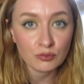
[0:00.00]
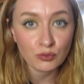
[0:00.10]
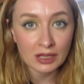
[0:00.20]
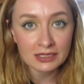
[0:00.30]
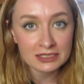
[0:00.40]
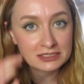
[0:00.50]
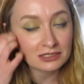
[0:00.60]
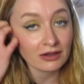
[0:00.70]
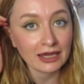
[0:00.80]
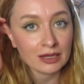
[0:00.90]
One last
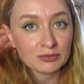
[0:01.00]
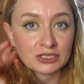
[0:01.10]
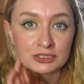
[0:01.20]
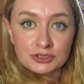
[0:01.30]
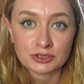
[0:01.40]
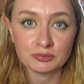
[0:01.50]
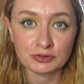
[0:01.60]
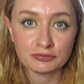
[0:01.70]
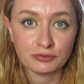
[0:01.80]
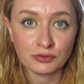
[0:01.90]
thing I am going to do
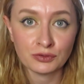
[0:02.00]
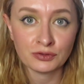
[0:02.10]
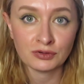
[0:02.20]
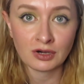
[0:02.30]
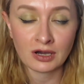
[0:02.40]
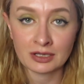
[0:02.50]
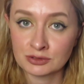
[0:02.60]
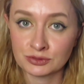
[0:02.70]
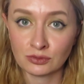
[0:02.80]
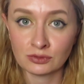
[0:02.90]
before I
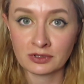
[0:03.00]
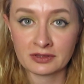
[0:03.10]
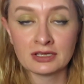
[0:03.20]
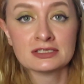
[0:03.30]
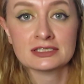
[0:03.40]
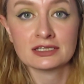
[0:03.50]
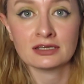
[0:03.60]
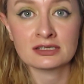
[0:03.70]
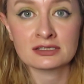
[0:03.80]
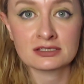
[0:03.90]
do all of this
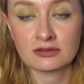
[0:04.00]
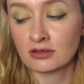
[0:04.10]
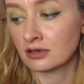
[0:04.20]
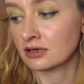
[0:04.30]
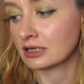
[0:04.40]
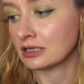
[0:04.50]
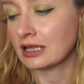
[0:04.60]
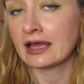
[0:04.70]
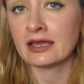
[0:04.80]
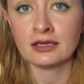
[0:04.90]
is the
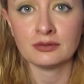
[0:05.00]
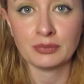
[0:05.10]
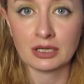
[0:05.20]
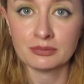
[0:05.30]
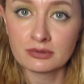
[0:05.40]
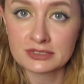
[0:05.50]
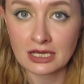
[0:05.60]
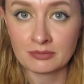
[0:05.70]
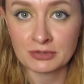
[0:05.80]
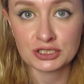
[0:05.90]
clay pebbles
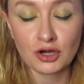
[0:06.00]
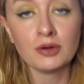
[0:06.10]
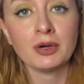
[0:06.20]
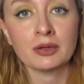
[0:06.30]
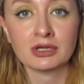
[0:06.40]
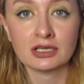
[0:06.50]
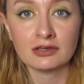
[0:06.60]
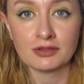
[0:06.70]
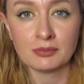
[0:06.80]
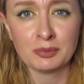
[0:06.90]
up the top. I'm going to
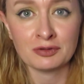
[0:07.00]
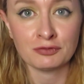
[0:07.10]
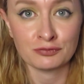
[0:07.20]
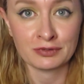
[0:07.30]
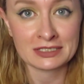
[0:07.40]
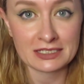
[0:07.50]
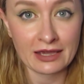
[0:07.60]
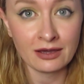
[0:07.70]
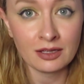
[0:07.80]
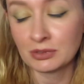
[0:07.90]
give them a bit of a rinse
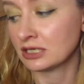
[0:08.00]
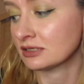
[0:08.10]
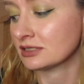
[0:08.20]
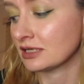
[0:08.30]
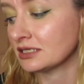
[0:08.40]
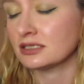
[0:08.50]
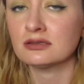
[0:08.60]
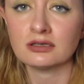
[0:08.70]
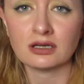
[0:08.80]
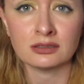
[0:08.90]
out because they did
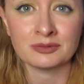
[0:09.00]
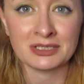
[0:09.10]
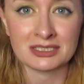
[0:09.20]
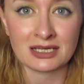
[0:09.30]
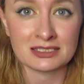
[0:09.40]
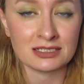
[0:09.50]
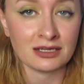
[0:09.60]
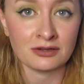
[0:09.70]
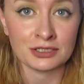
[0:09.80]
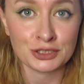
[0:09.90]
look a little bit dusty
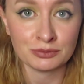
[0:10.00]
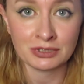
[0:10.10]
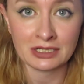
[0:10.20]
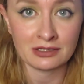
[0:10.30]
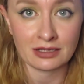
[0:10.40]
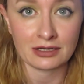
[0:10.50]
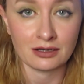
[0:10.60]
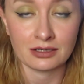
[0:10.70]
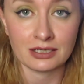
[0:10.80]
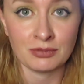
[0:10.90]
and I don't want any of that
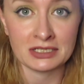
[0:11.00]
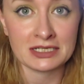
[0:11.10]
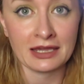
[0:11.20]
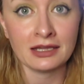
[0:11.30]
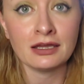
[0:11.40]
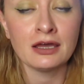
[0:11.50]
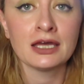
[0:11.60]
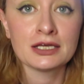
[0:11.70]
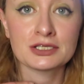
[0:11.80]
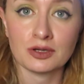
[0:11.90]
gunk in my tank.
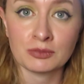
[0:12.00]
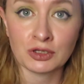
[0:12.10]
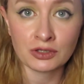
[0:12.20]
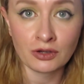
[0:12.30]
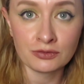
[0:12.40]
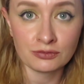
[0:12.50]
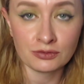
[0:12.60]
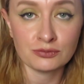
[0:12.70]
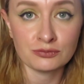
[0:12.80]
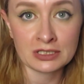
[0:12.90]
So I'm going to go
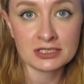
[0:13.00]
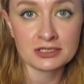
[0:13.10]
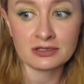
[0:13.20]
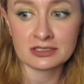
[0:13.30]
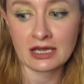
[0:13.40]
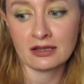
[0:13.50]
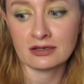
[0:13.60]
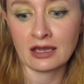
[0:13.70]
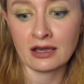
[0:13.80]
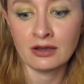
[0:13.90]
through, rinse those out
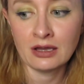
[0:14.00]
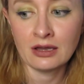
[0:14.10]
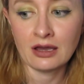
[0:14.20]
now.